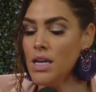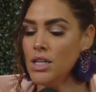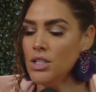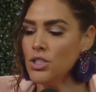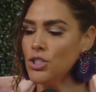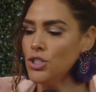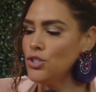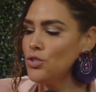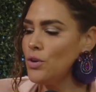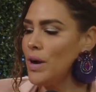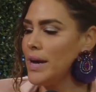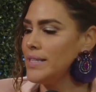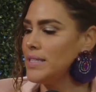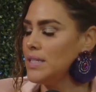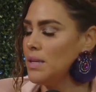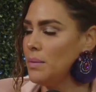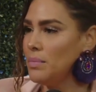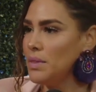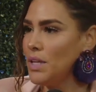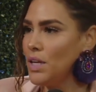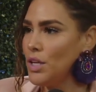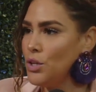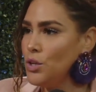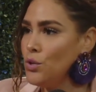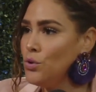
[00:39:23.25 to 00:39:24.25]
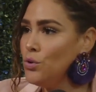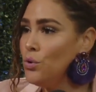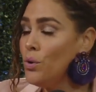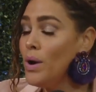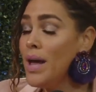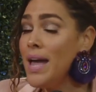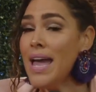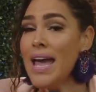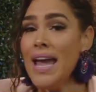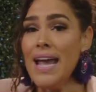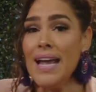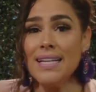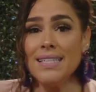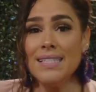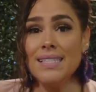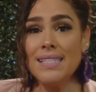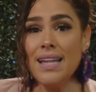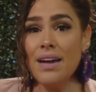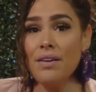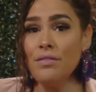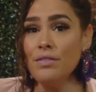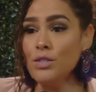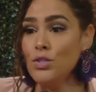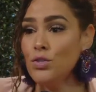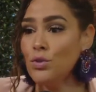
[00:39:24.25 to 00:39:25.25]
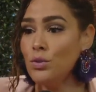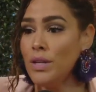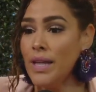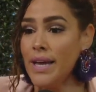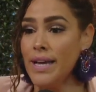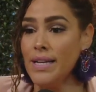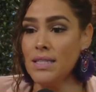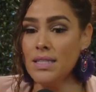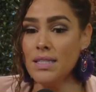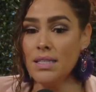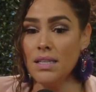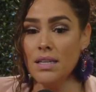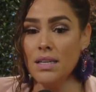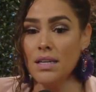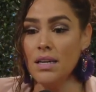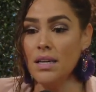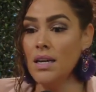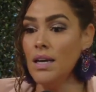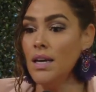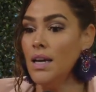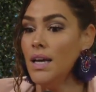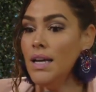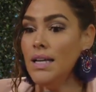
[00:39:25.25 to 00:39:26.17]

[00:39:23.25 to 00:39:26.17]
to try something new it's never too late to